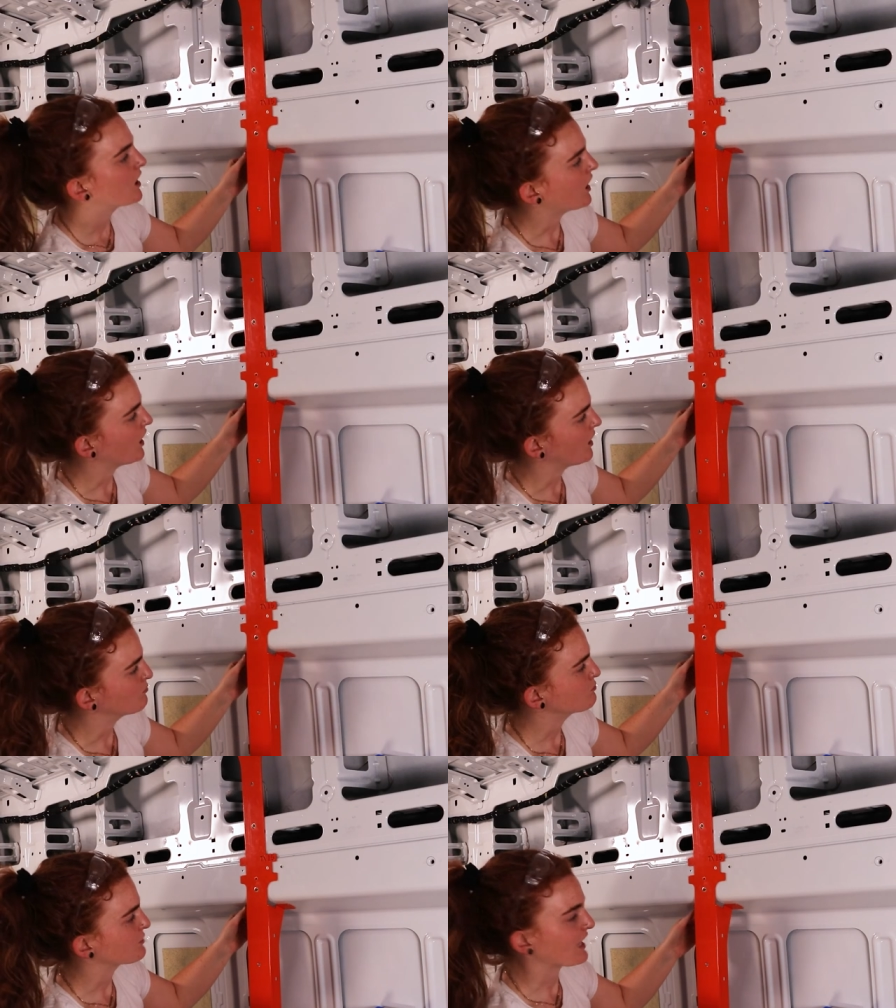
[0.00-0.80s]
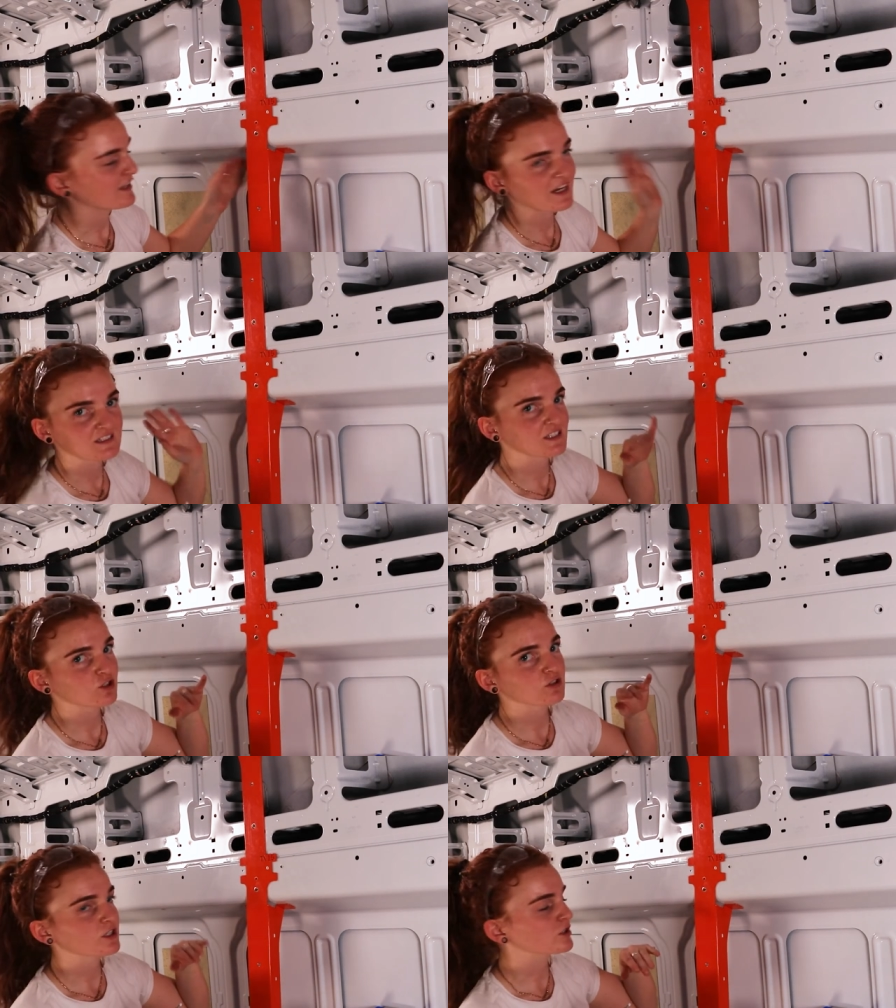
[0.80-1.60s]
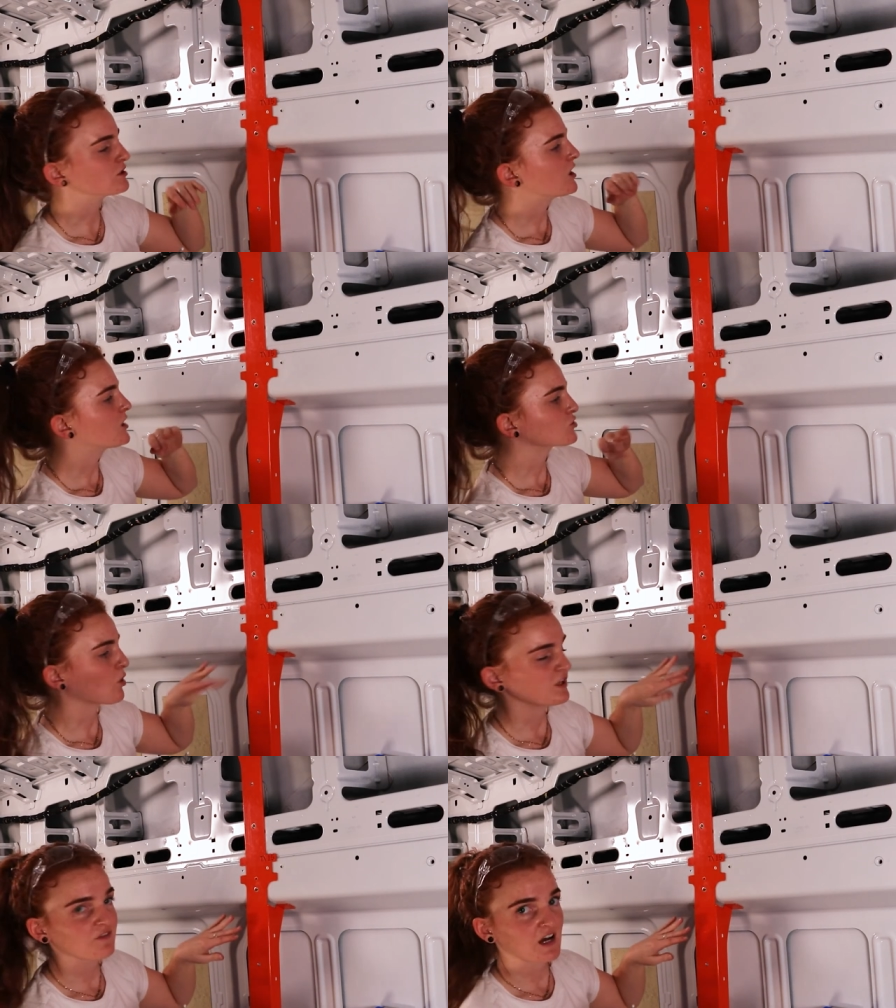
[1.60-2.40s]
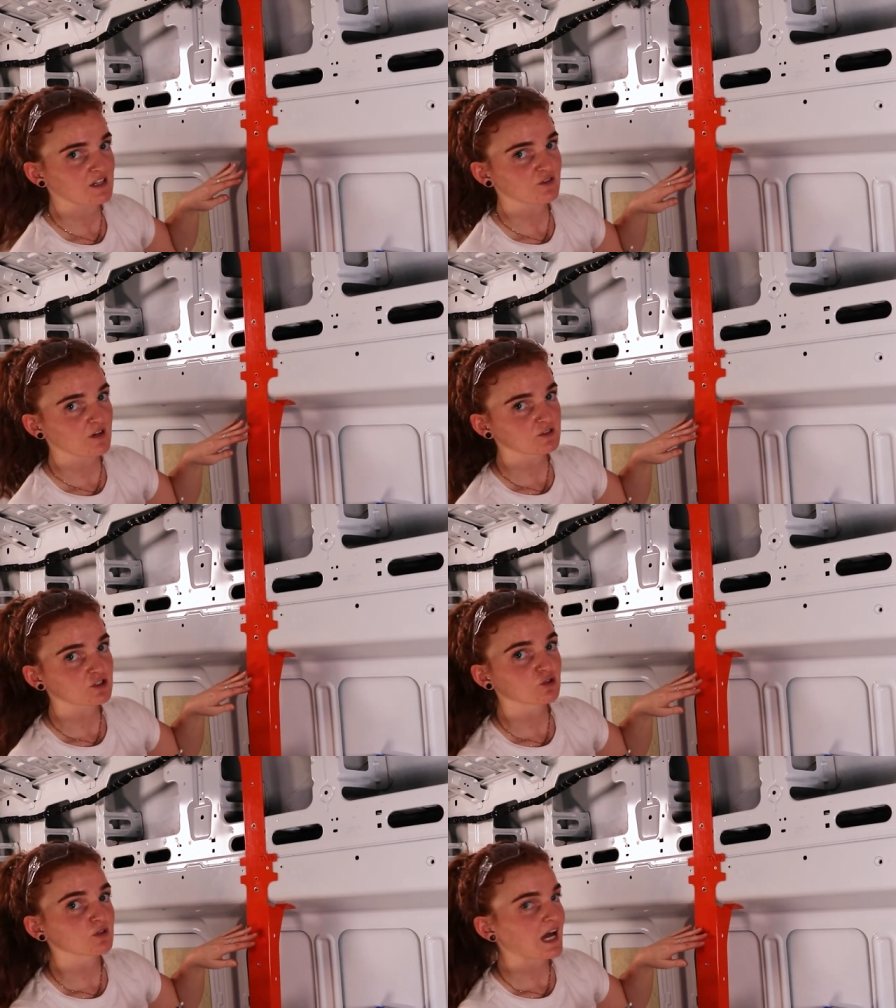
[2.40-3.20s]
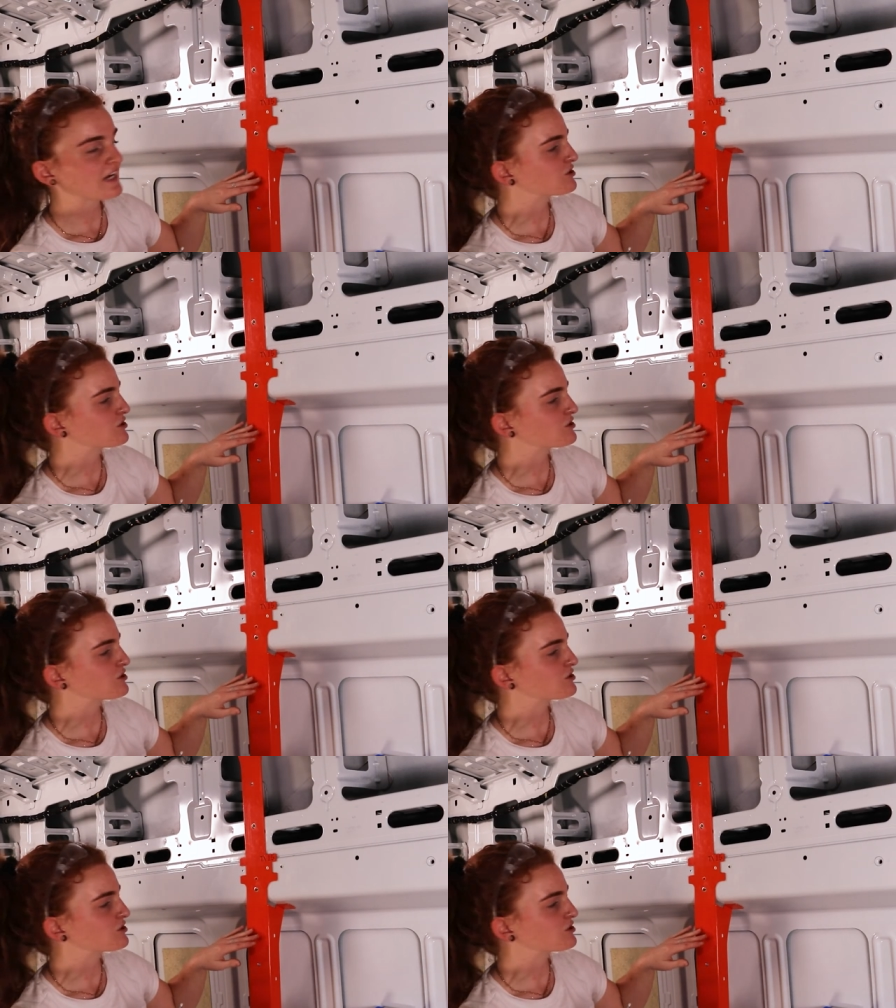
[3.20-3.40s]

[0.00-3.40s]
Um, but yeah, like I said earlier, totally fine if you have to do that.